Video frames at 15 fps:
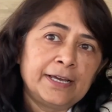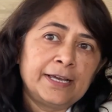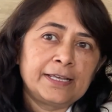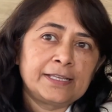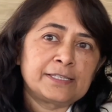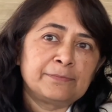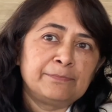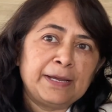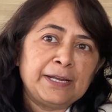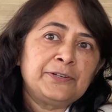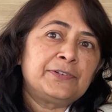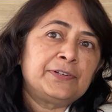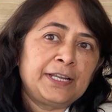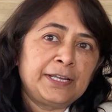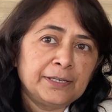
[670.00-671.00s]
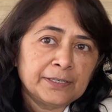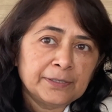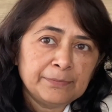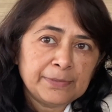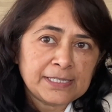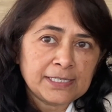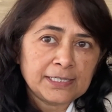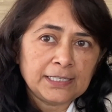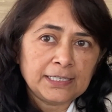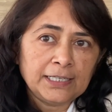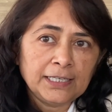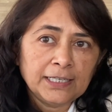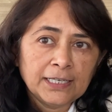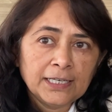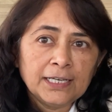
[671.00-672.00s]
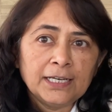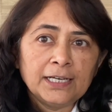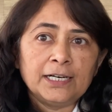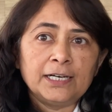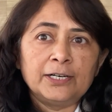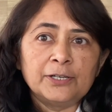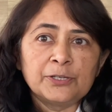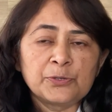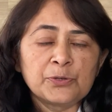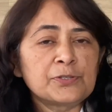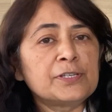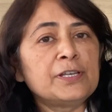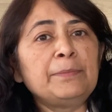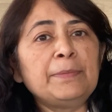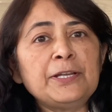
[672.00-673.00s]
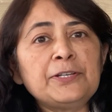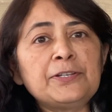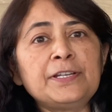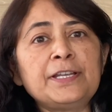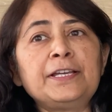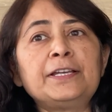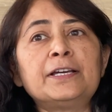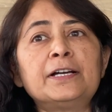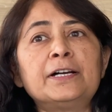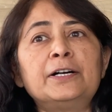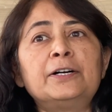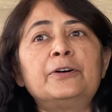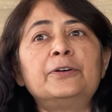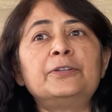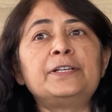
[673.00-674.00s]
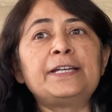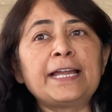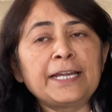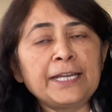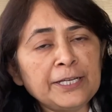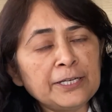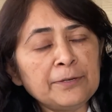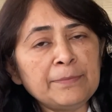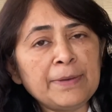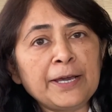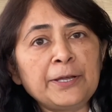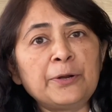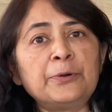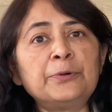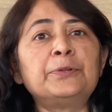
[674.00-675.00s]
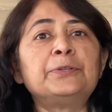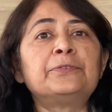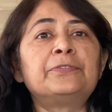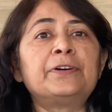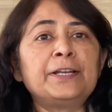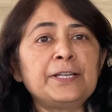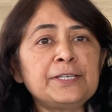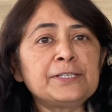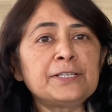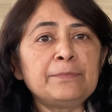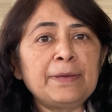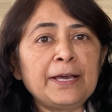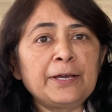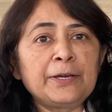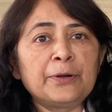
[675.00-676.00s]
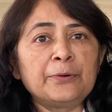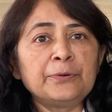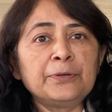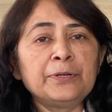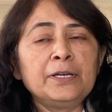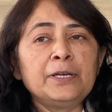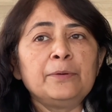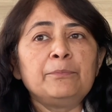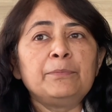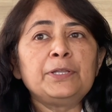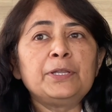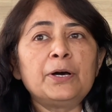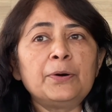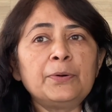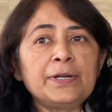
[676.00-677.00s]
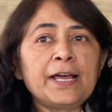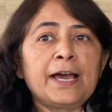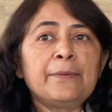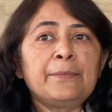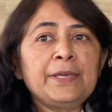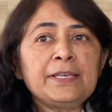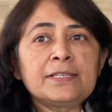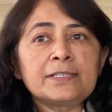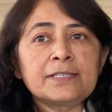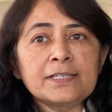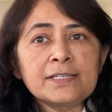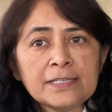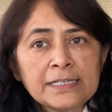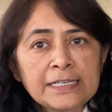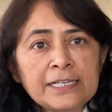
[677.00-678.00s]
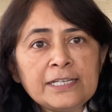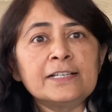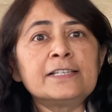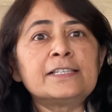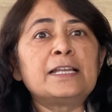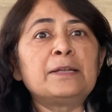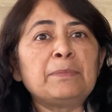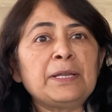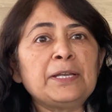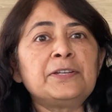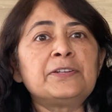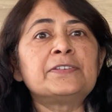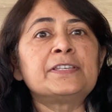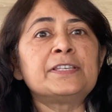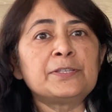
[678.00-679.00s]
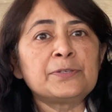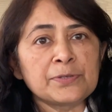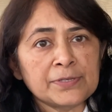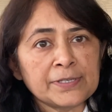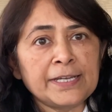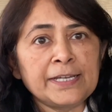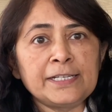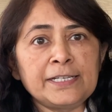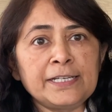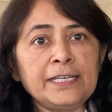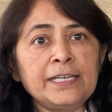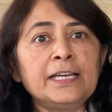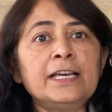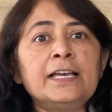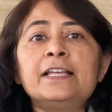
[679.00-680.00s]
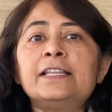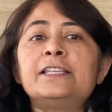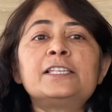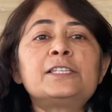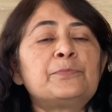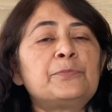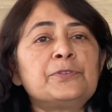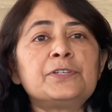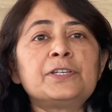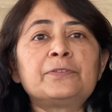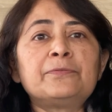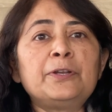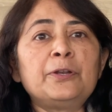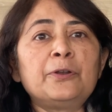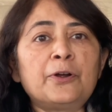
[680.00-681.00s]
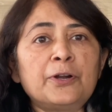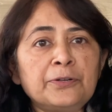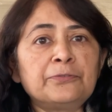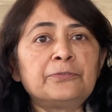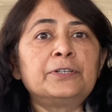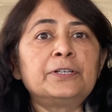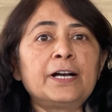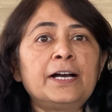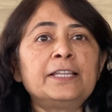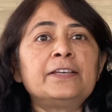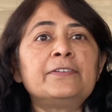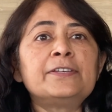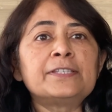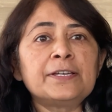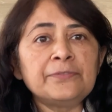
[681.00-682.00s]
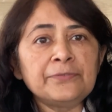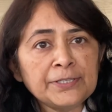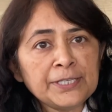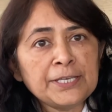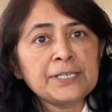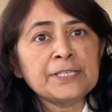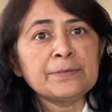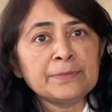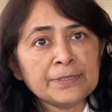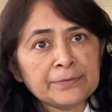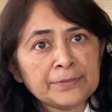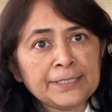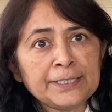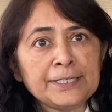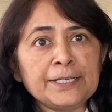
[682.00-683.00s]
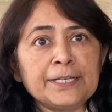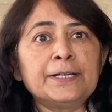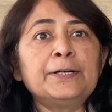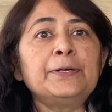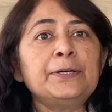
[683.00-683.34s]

It's mentoring basically, social mentoring on the technical background, on the financial background. Without having such leaders and mentors in the society, this project will not work. Otherwise, everything is available in India.